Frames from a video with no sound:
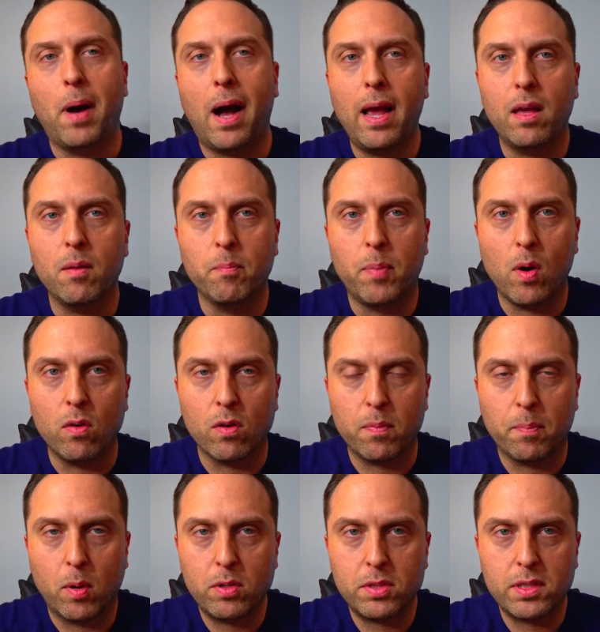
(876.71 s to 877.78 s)
Buy in
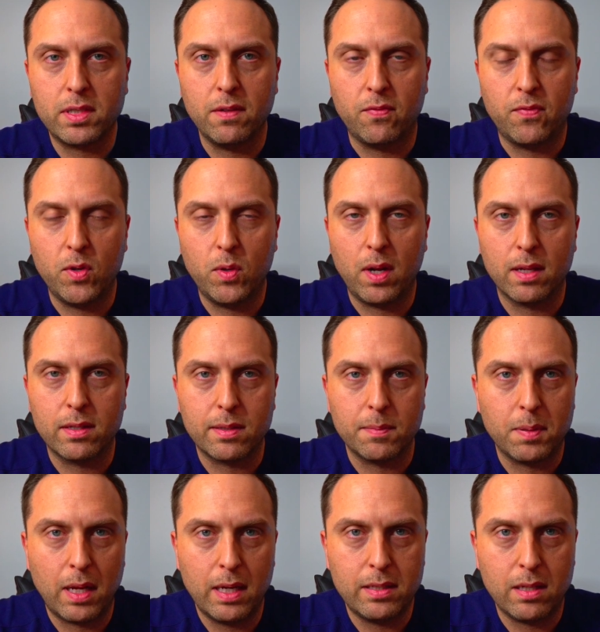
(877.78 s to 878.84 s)
bulk. Purchasing food and
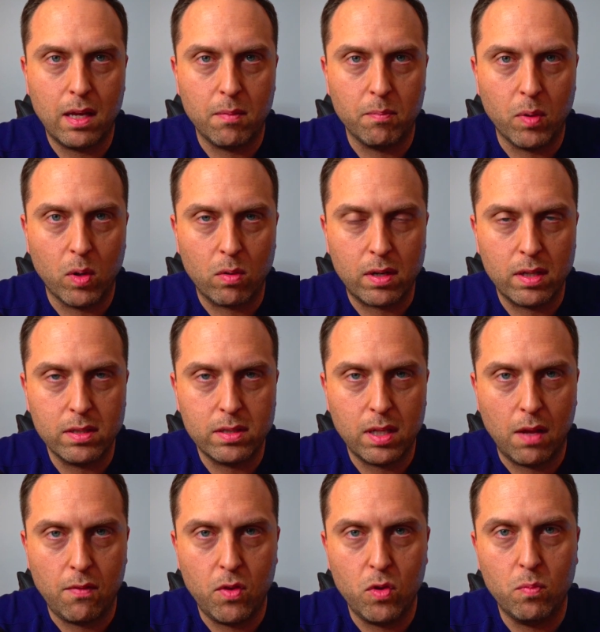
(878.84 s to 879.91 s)
supplies in bulk can
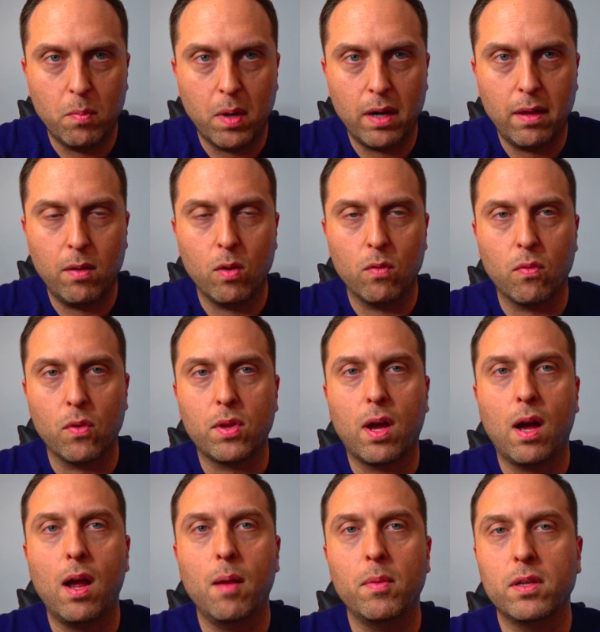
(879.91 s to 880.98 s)
save you money over
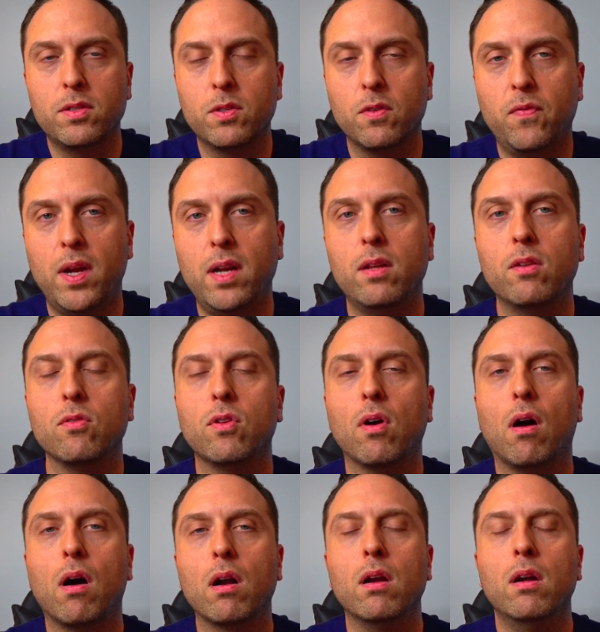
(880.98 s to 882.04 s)
time. Unless you're feeding your
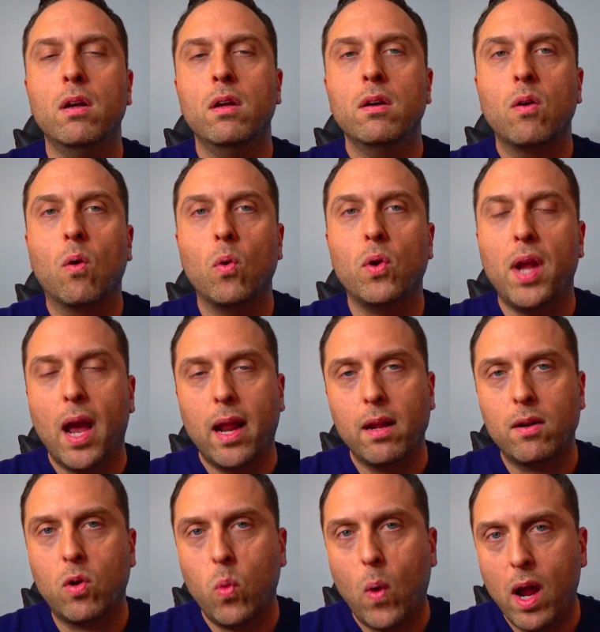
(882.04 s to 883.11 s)
dog
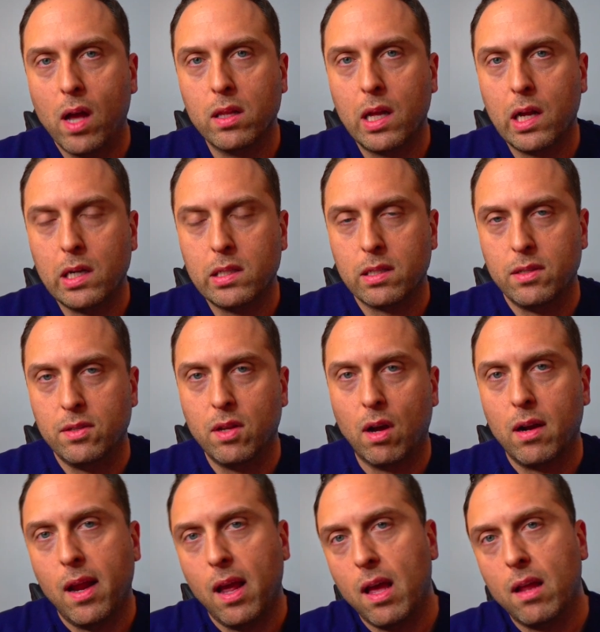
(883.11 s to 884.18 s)
organic quail eggs and
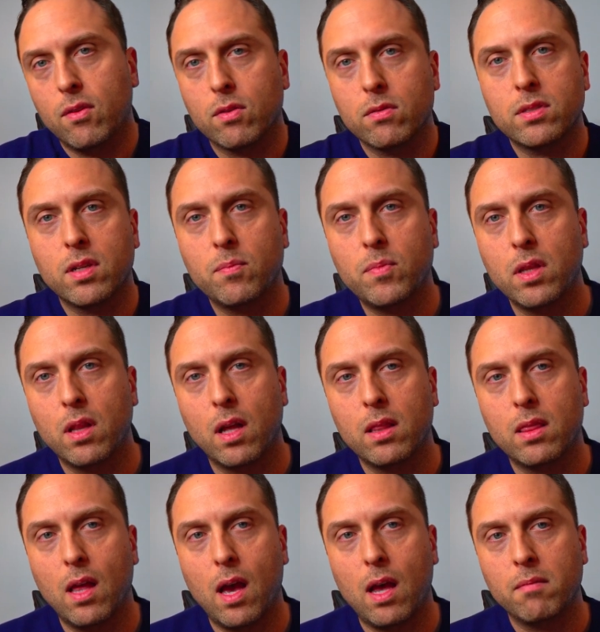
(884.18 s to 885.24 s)
duck heads or something like
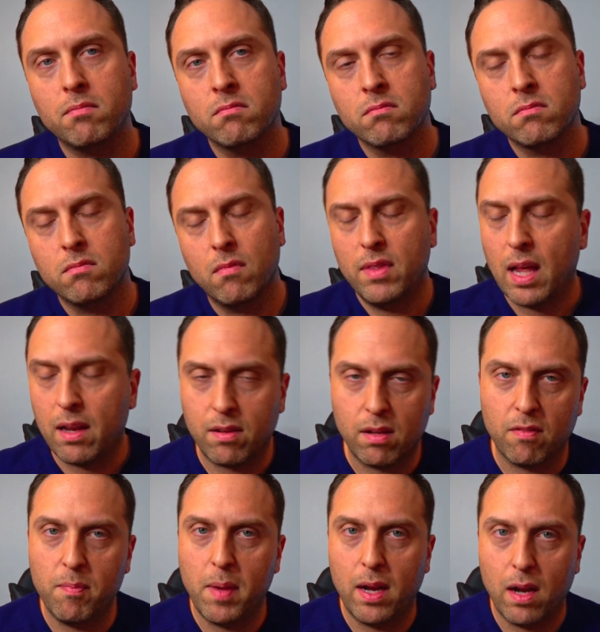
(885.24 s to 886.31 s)
that, that
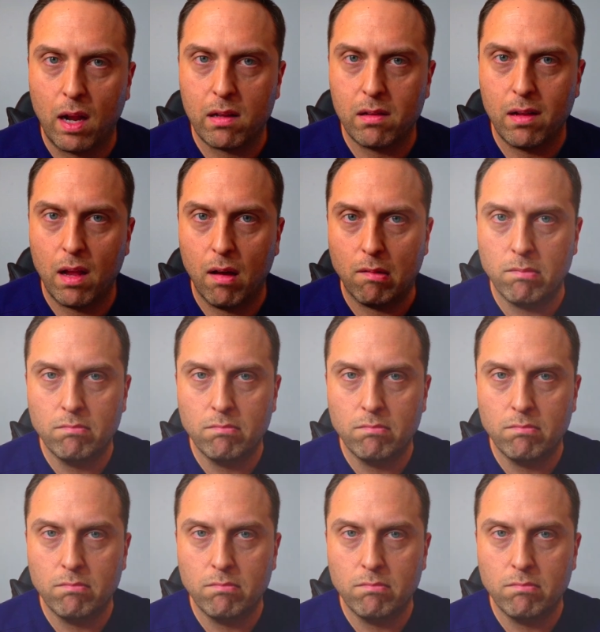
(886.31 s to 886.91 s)
stuff may not scale.